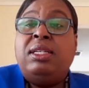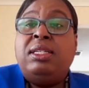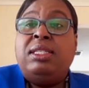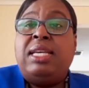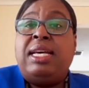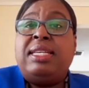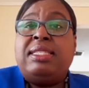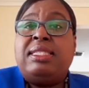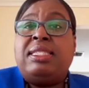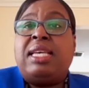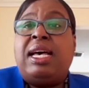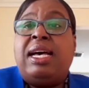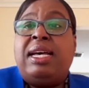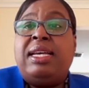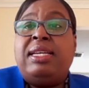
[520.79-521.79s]
Yes,
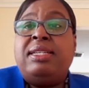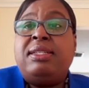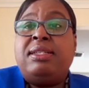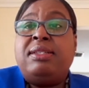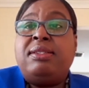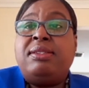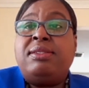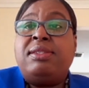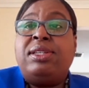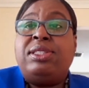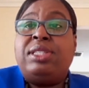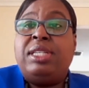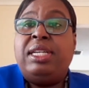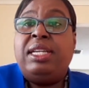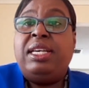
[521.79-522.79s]
I
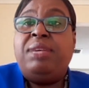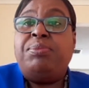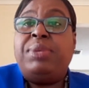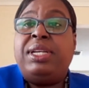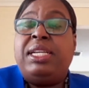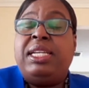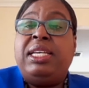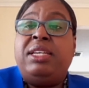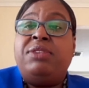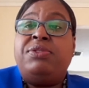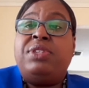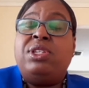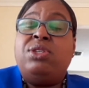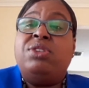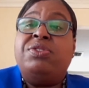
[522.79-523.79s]
certainly believe
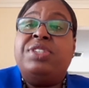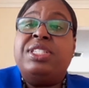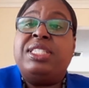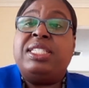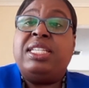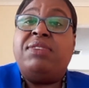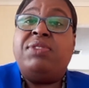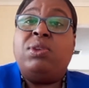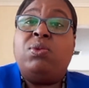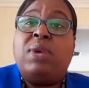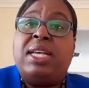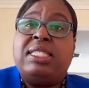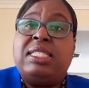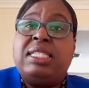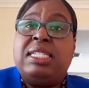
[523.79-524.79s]
the University of the
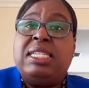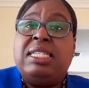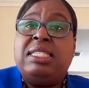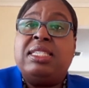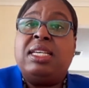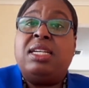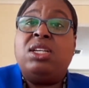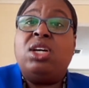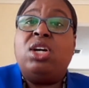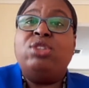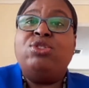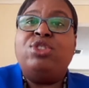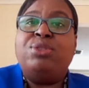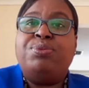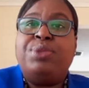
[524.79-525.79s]
West Indies can
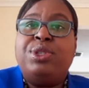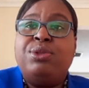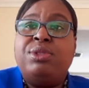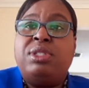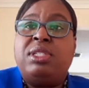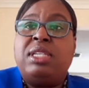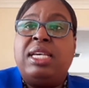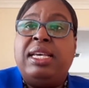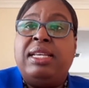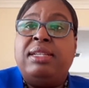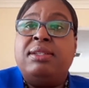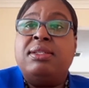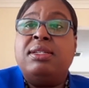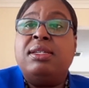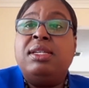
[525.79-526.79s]
contribute
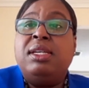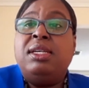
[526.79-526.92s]
in